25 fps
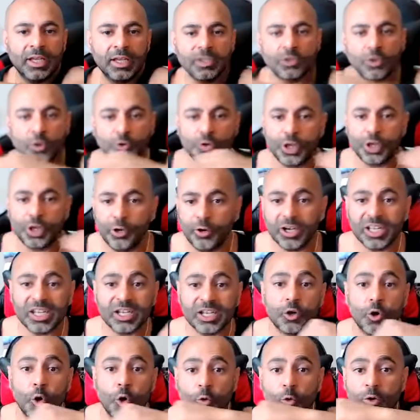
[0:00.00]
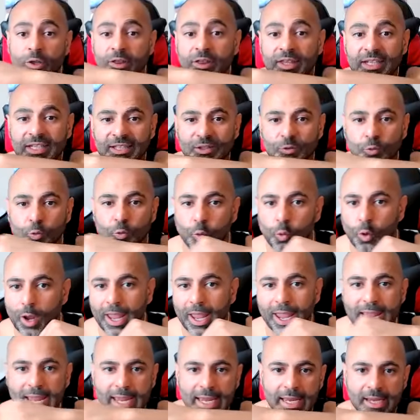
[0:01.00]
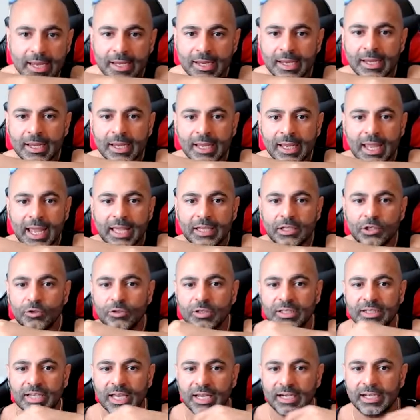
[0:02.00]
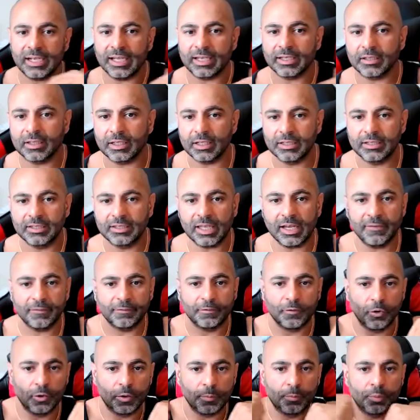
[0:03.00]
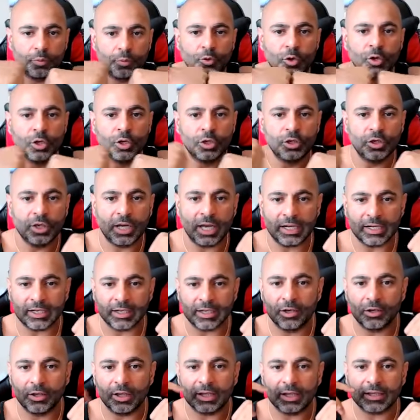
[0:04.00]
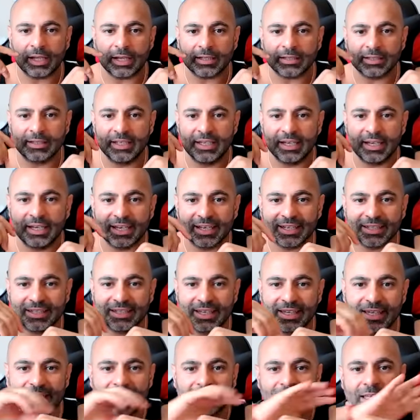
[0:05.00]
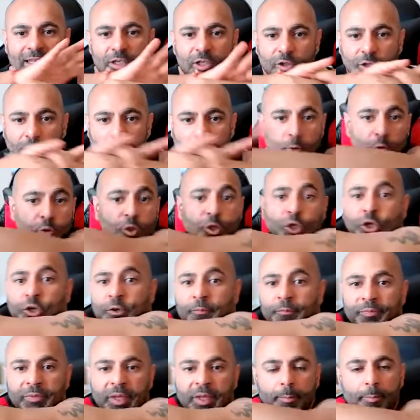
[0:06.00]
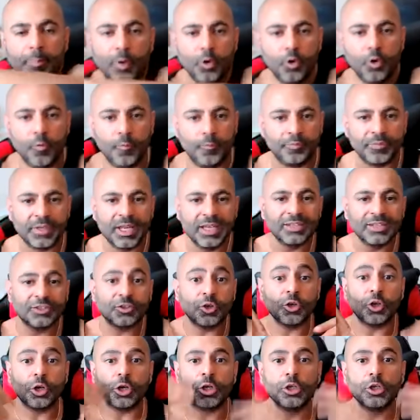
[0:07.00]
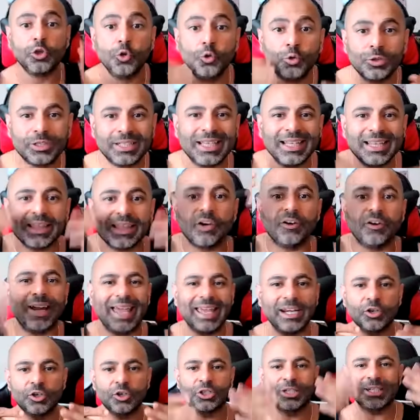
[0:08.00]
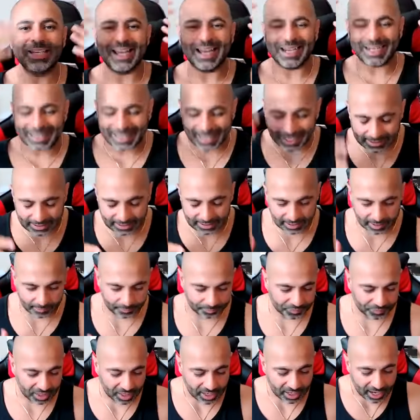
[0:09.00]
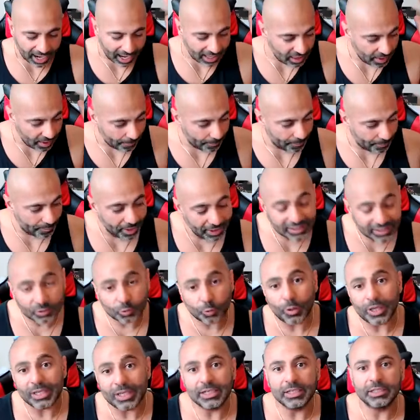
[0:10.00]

so they're already going this way and you just kind of like instead of going you kind of go like that sneaky sneaky and then you just grab them boom so you're using their energy against them and the best way